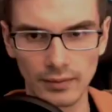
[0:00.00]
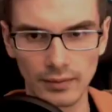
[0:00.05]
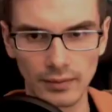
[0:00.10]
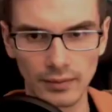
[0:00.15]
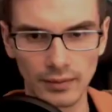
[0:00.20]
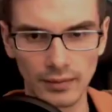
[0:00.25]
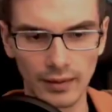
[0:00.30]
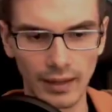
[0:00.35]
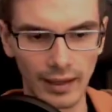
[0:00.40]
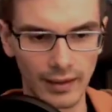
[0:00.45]

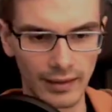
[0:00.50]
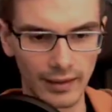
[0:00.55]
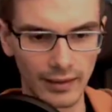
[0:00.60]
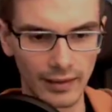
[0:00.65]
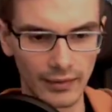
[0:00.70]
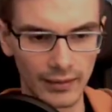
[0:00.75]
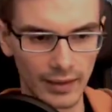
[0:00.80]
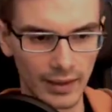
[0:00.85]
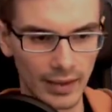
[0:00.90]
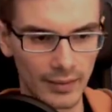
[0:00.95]
getting
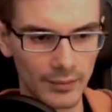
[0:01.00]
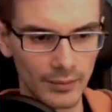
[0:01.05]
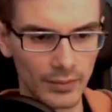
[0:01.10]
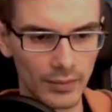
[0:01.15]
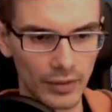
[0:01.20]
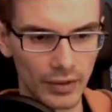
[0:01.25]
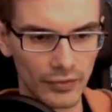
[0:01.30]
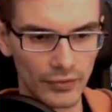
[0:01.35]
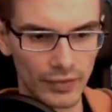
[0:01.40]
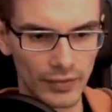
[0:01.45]
another camp,
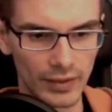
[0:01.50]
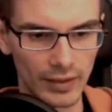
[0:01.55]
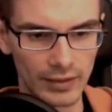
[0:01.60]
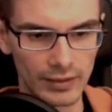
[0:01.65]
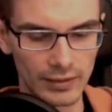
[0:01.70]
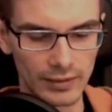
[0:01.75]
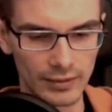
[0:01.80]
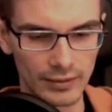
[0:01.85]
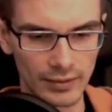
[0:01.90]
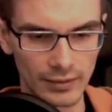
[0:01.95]
or if it
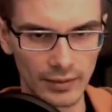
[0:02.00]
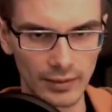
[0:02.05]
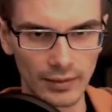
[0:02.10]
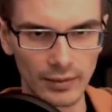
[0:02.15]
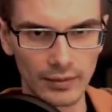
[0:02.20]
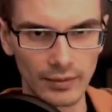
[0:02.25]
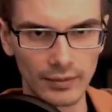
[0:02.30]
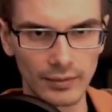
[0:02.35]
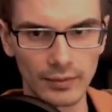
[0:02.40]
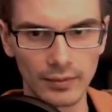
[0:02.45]
just, you know,
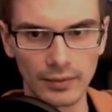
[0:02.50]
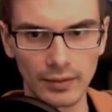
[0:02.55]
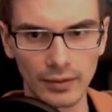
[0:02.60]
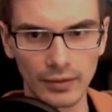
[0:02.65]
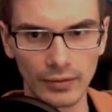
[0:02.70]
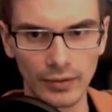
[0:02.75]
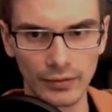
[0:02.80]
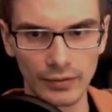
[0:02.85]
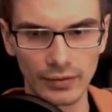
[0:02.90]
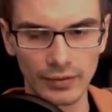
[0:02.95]
you
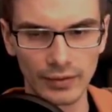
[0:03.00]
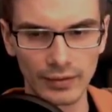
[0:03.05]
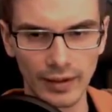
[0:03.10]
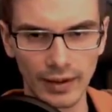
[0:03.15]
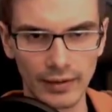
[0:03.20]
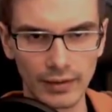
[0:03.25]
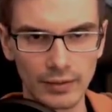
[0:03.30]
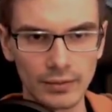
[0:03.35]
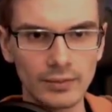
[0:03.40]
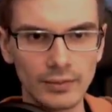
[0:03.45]
have to start
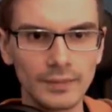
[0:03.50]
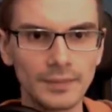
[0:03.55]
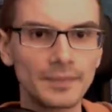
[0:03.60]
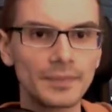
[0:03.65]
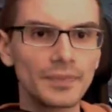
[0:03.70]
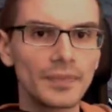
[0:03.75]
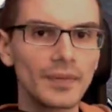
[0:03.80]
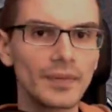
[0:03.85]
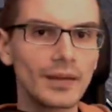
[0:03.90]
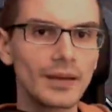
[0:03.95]
anew.
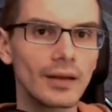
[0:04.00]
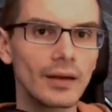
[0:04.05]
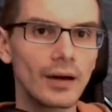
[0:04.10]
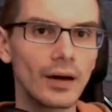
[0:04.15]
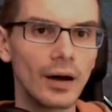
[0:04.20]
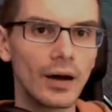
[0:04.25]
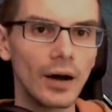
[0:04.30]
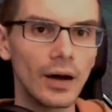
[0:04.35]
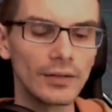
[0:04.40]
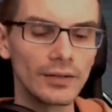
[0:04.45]

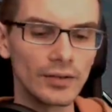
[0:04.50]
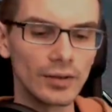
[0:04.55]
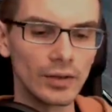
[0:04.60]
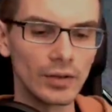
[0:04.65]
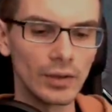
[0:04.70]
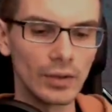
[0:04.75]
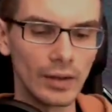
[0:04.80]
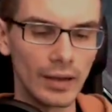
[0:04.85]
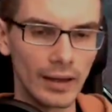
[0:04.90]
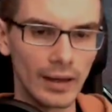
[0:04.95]

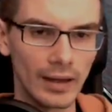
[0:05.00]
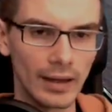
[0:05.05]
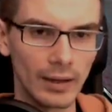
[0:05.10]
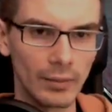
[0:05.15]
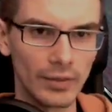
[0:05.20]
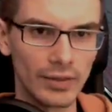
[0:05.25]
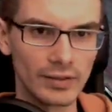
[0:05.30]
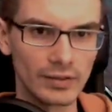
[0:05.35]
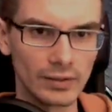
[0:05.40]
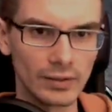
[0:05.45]
Also,
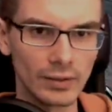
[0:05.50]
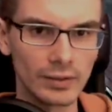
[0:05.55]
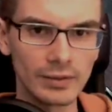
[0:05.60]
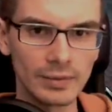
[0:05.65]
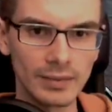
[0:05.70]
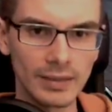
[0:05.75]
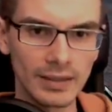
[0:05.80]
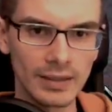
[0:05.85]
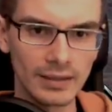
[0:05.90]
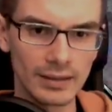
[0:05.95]
with his
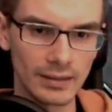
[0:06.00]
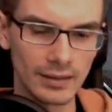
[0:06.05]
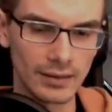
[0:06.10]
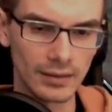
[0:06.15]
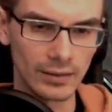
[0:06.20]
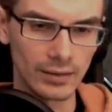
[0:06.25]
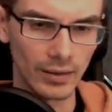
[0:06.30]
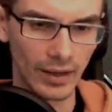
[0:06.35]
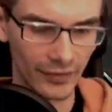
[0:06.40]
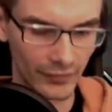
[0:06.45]
ultimate,
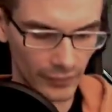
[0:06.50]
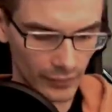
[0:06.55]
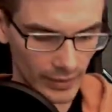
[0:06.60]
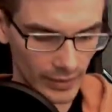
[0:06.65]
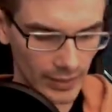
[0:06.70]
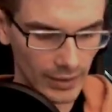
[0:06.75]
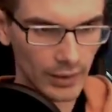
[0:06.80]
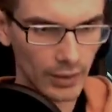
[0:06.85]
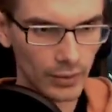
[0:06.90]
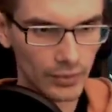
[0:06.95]
you have
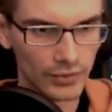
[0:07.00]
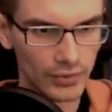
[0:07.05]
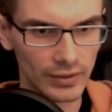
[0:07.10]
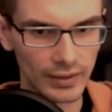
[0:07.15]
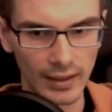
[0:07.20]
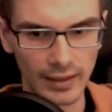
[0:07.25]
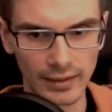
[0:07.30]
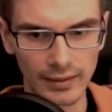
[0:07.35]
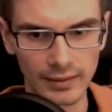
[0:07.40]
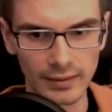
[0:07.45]
really low
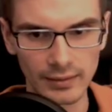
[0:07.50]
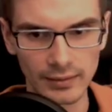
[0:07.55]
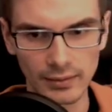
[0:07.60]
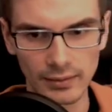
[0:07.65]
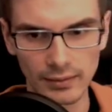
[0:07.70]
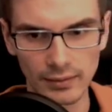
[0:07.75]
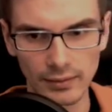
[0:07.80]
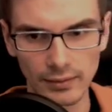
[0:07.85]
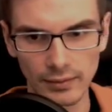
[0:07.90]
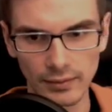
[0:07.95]
scaling.
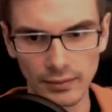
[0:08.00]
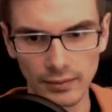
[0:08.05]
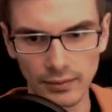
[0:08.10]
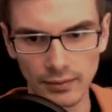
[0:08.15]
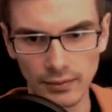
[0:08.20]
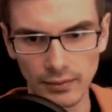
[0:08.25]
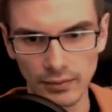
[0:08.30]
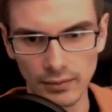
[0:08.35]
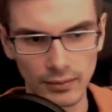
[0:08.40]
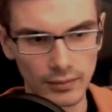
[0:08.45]

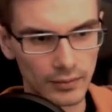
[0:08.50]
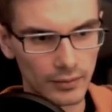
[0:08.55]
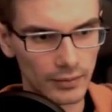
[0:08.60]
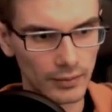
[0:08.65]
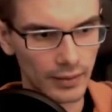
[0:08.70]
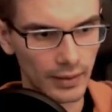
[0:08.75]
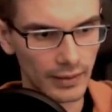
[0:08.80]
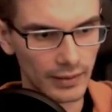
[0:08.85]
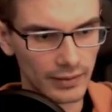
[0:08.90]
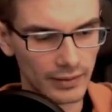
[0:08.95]

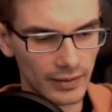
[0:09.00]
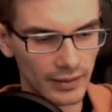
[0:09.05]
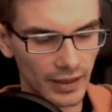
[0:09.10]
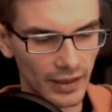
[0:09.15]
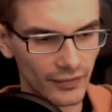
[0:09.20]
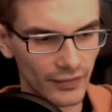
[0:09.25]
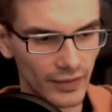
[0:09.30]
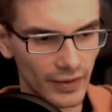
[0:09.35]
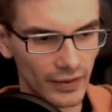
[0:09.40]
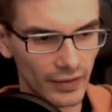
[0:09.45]
I just
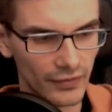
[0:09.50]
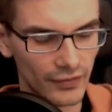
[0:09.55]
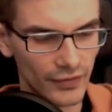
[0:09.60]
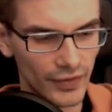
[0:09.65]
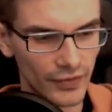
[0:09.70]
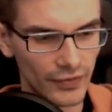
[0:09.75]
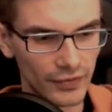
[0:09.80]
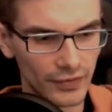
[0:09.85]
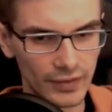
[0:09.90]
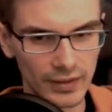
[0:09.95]
have
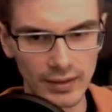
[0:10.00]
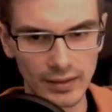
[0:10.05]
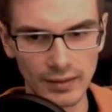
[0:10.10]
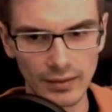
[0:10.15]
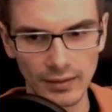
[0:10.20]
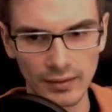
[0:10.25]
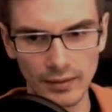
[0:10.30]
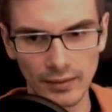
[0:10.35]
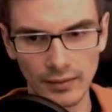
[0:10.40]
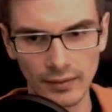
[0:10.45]
50
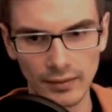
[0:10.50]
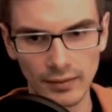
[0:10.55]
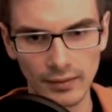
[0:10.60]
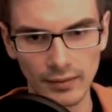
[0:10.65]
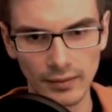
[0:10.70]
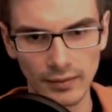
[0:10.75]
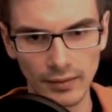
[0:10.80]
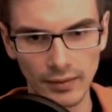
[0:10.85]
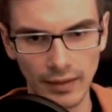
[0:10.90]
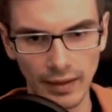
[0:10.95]

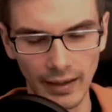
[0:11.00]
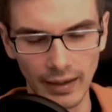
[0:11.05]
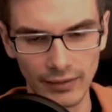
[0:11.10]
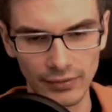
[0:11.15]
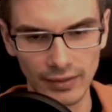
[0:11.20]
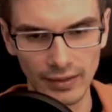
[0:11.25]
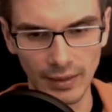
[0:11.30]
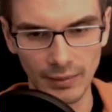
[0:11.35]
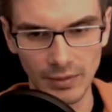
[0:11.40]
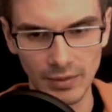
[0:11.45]
extra
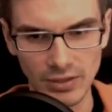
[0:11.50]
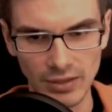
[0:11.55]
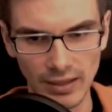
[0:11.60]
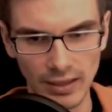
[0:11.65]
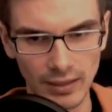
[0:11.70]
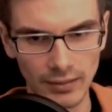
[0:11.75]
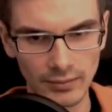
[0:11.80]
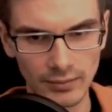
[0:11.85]
damage now.